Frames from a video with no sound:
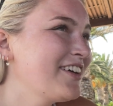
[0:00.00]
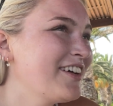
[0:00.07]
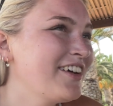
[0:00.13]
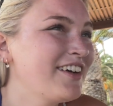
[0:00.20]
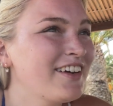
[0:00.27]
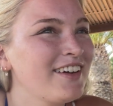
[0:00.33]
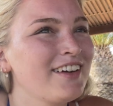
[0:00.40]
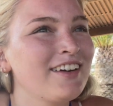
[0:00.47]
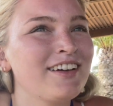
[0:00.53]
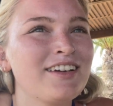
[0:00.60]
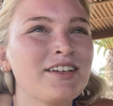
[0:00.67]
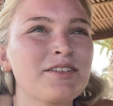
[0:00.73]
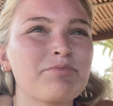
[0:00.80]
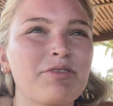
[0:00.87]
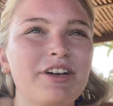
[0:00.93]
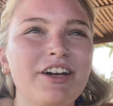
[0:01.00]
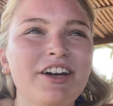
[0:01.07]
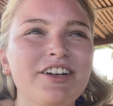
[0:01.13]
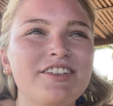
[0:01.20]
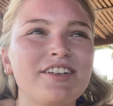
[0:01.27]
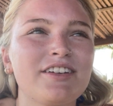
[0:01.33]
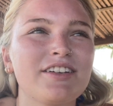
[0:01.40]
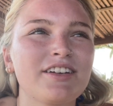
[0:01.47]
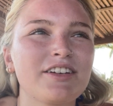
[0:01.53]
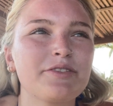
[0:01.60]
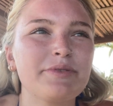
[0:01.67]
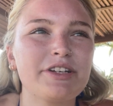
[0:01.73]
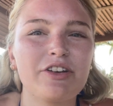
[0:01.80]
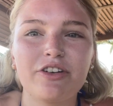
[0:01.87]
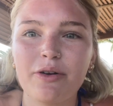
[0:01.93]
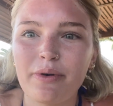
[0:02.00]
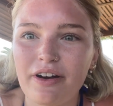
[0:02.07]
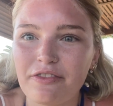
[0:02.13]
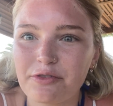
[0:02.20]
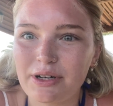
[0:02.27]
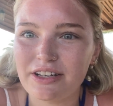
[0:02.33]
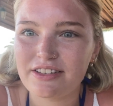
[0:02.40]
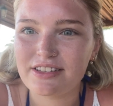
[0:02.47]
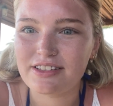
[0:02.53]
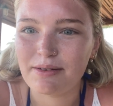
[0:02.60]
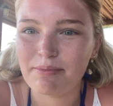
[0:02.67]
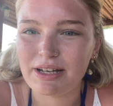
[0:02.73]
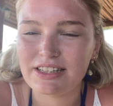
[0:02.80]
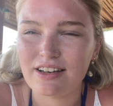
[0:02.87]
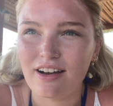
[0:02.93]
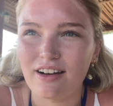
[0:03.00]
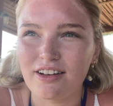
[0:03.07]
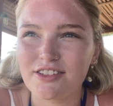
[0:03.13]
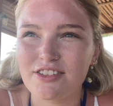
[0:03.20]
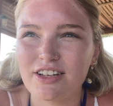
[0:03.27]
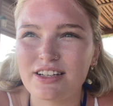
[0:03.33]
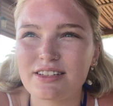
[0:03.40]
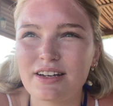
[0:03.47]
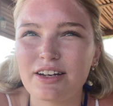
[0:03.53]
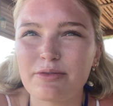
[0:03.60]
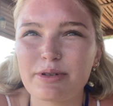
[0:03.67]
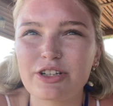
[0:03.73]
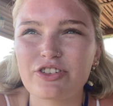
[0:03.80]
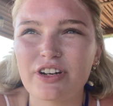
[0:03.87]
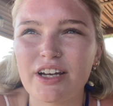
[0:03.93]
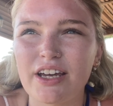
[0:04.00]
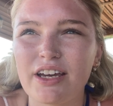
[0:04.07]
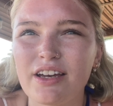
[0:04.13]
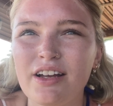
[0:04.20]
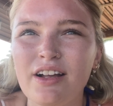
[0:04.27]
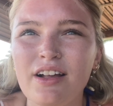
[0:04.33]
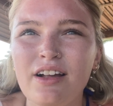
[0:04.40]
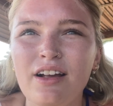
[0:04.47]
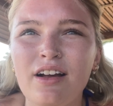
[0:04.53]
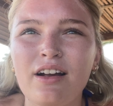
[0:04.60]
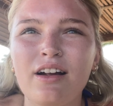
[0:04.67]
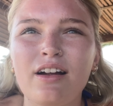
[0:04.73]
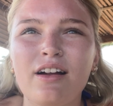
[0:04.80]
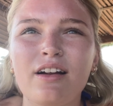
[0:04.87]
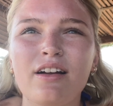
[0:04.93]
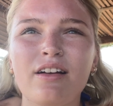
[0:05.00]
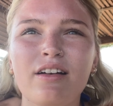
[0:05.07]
Yeah, it's pretty good because we don't know where everyone else's sunbeds are, so that's a little bit tricky. I don't know where anyone is.